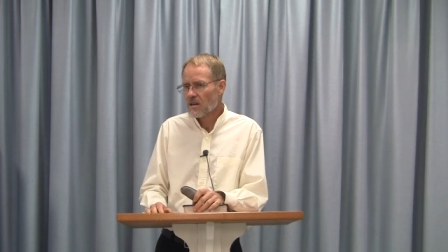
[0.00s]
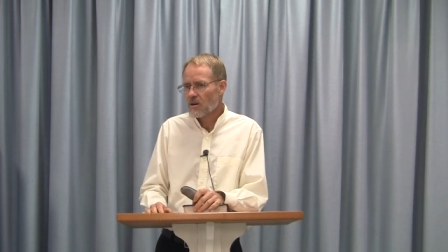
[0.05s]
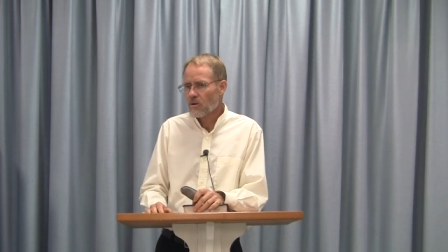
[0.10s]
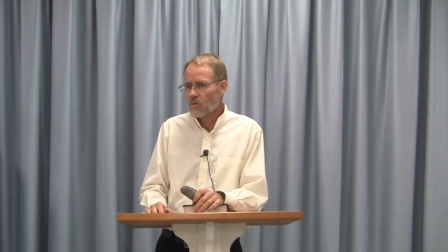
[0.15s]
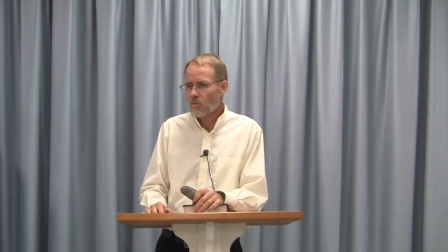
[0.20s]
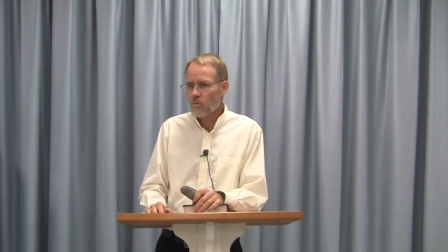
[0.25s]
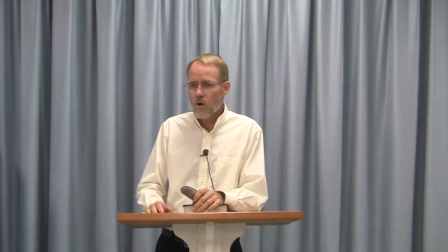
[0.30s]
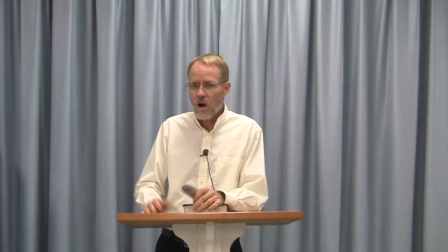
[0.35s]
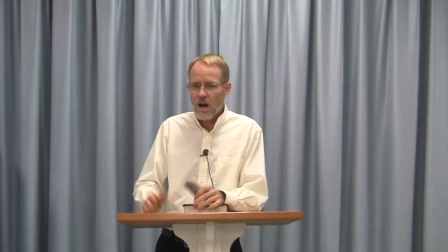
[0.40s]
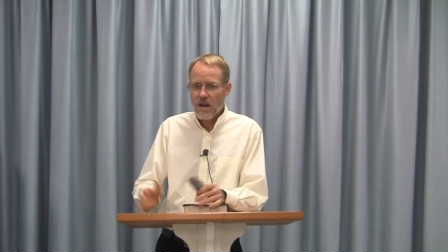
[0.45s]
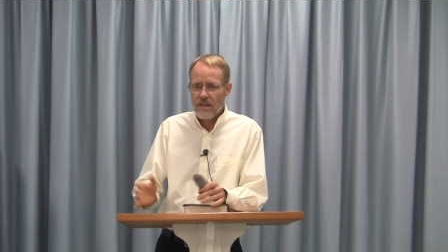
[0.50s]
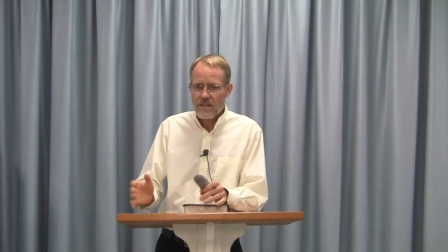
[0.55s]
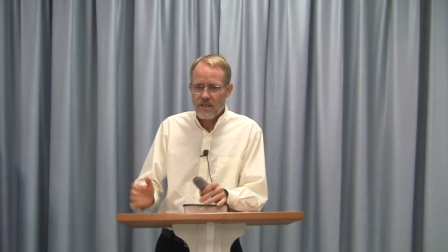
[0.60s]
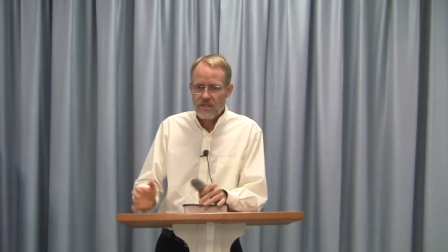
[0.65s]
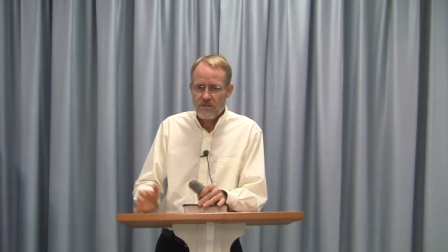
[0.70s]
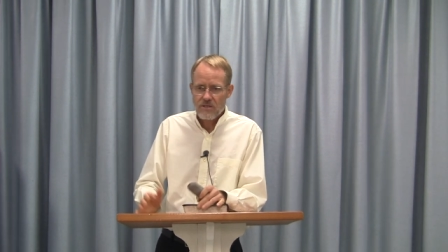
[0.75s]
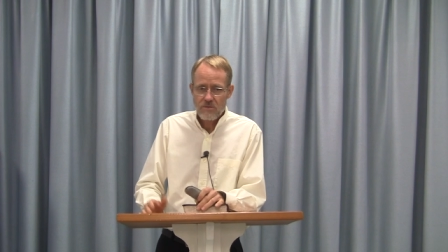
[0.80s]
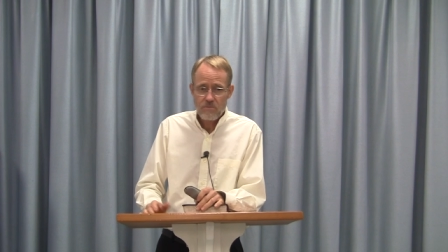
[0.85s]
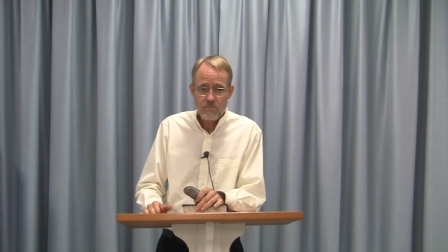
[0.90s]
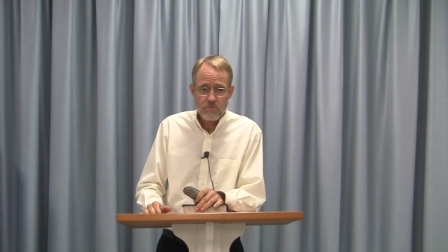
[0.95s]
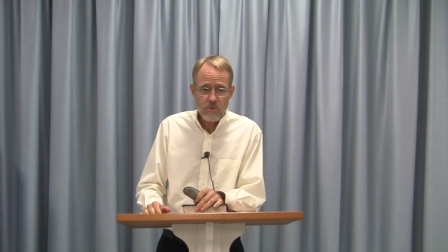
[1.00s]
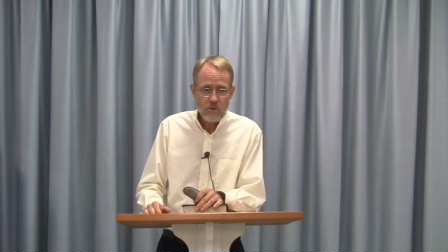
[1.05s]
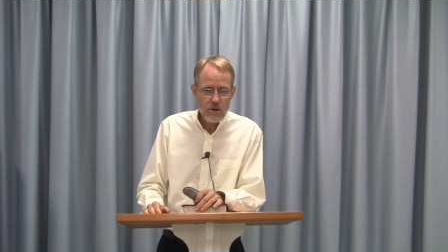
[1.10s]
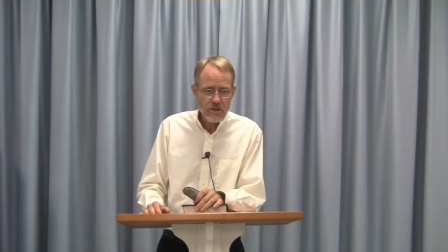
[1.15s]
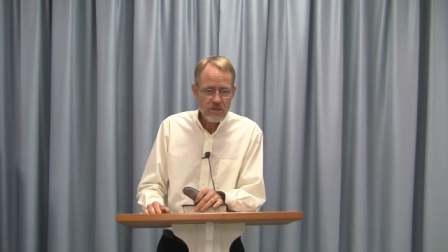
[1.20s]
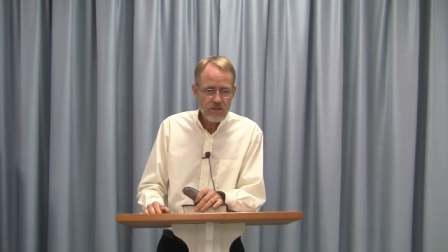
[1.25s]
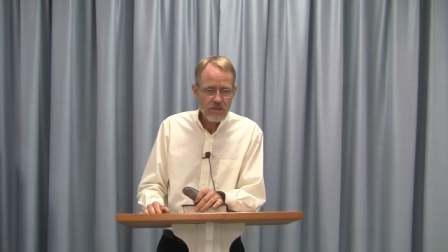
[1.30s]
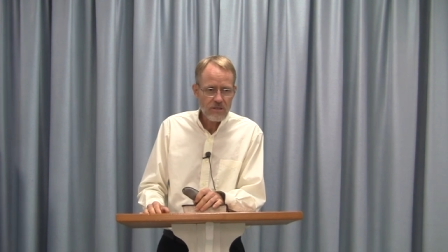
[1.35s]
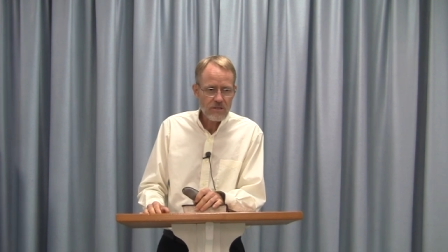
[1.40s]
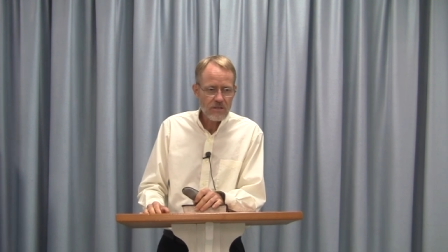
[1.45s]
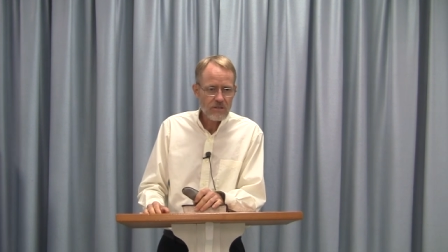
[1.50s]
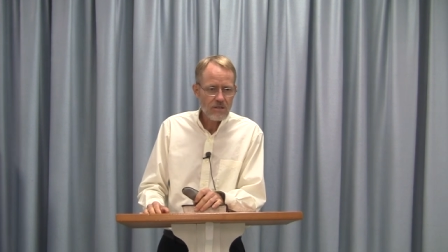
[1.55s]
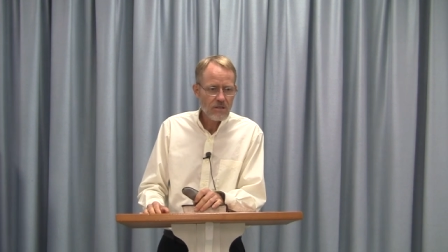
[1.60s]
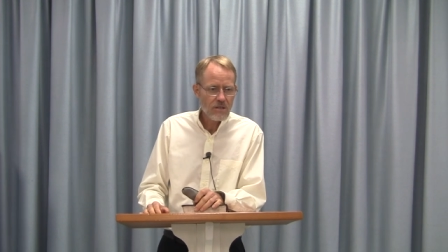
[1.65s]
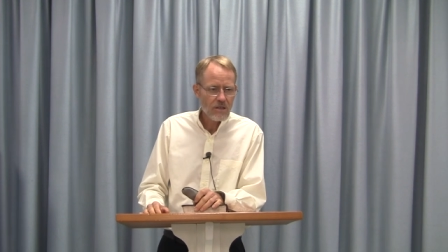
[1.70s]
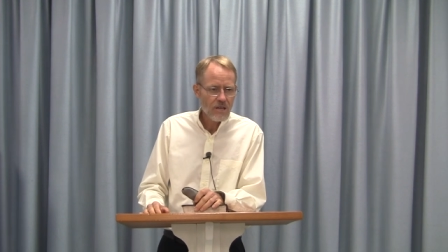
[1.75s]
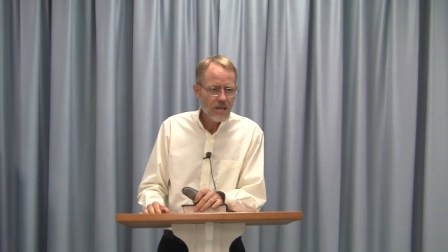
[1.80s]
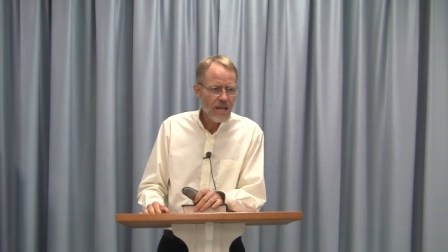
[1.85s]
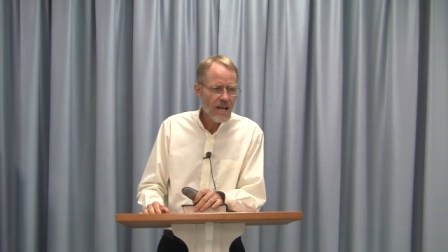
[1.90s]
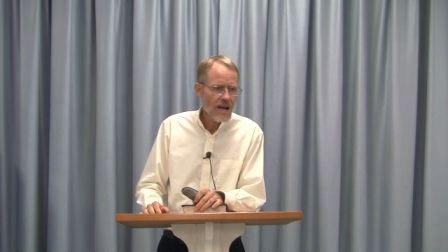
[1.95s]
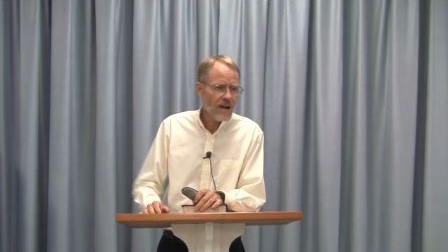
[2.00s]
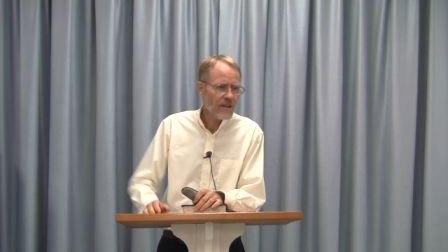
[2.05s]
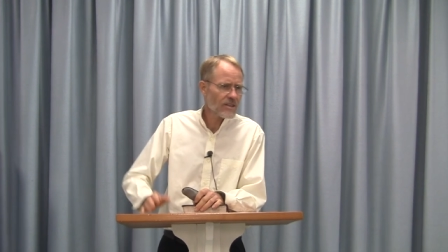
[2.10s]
why that's important how